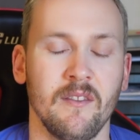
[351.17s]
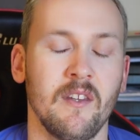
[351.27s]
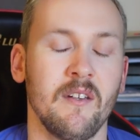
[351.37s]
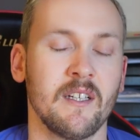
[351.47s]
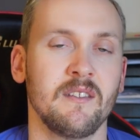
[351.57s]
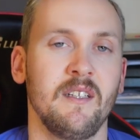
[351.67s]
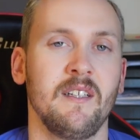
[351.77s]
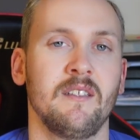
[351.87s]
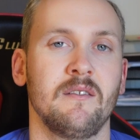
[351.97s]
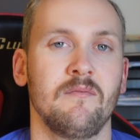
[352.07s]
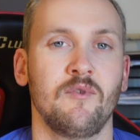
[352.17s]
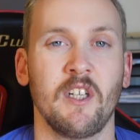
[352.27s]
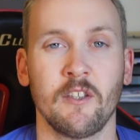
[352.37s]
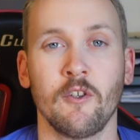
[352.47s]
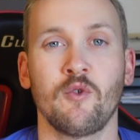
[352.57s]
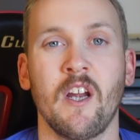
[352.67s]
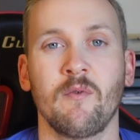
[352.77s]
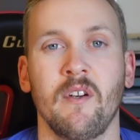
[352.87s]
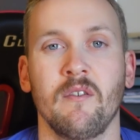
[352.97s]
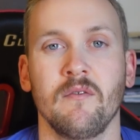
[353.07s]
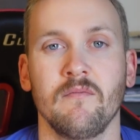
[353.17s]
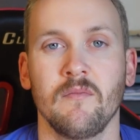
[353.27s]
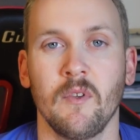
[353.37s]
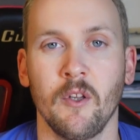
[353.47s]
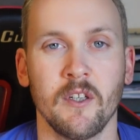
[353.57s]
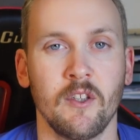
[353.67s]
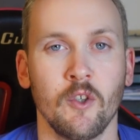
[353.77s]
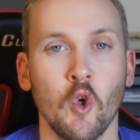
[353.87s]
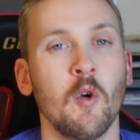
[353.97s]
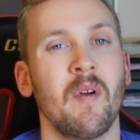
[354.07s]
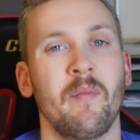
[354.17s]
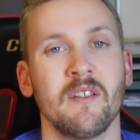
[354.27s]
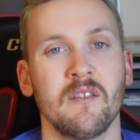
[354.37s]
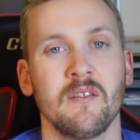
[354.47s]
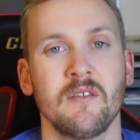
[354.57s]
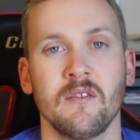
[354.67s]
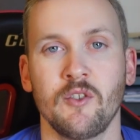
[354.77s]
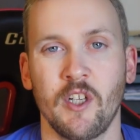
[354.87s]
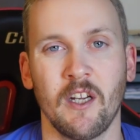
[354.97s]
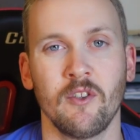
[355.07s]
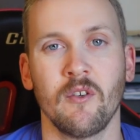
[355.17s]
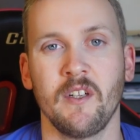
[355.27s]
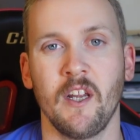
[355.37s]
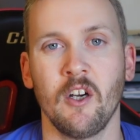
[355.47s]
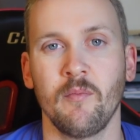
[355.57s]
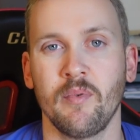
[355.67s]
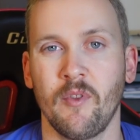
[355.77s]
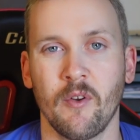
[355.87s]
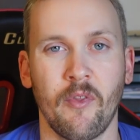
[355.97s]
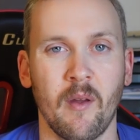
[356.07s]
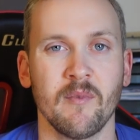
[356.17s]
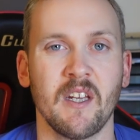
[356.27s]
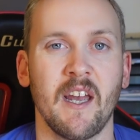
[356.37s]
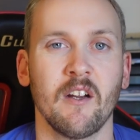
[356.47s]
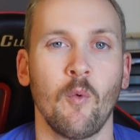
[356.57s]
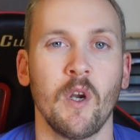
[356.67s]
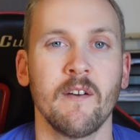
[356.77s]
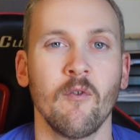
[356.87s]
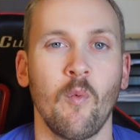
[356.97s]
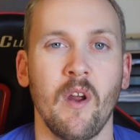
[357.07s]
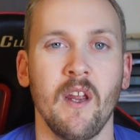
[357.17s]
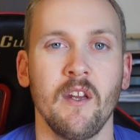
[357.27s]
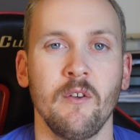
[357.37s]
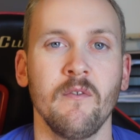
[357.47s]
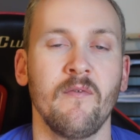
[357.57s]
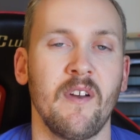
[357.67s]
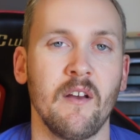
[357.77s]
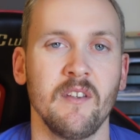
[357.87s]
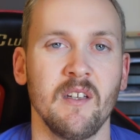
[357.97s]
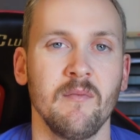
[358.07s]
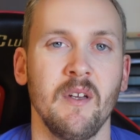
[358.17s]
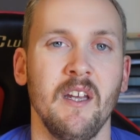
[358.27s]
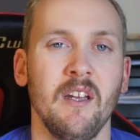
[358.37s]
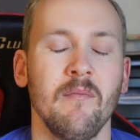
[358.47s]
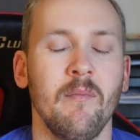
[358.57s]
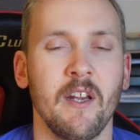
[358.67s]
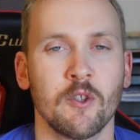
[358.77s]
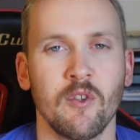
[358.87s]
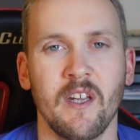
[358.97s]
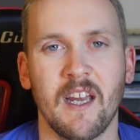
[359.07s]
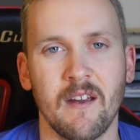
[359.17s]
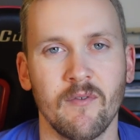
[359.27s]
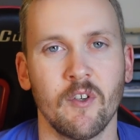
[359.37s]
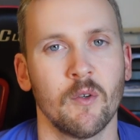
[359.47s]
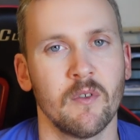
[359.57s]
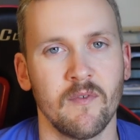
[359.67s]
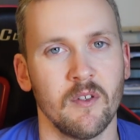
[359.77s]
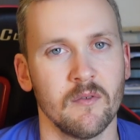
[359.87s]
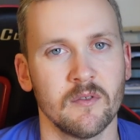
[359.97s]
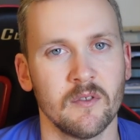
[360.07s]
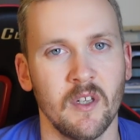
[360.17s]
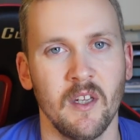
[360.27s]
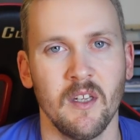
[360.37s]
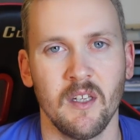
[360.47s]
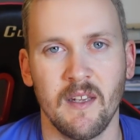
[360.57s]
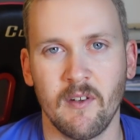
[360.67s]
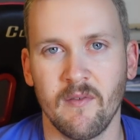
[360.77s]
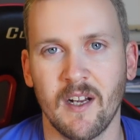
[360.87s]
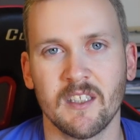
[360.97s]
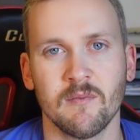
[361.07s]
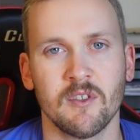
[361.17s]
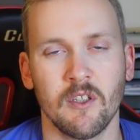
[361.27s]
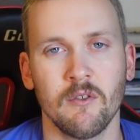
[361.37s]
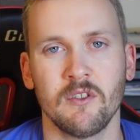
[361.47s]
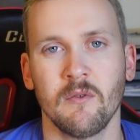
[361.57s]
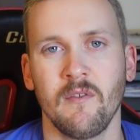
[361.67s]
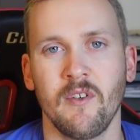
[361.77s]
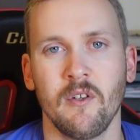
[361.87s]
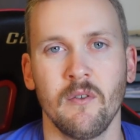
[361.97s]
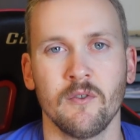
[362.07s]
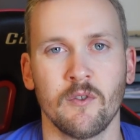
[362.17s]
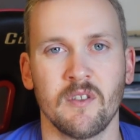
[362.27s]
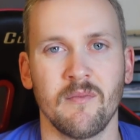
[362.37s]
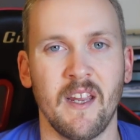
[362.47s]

the next thing is check their track record look at their google my business check out their yelp their thumbtack whatever way you found them make sure they have good reviews if you've got some so-so reviews or some